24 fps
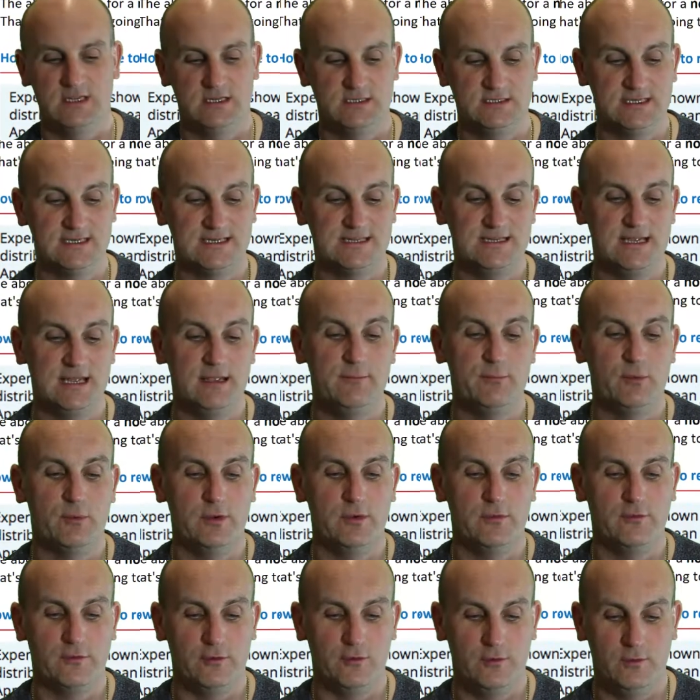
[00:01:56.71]

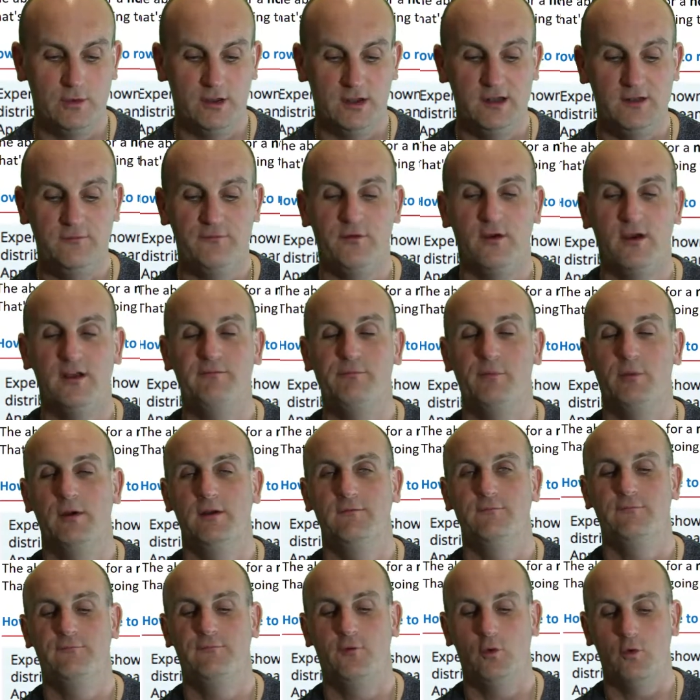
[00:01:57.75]
68.2,
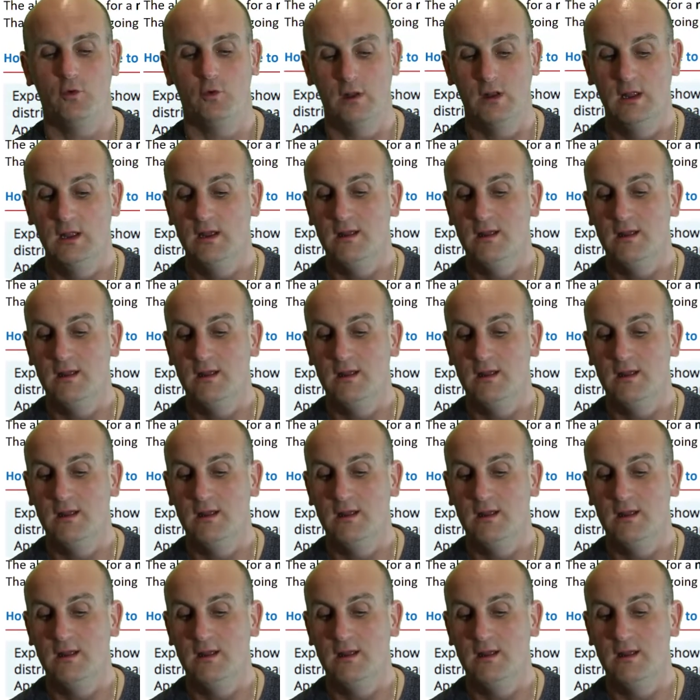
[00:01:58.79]
95.4,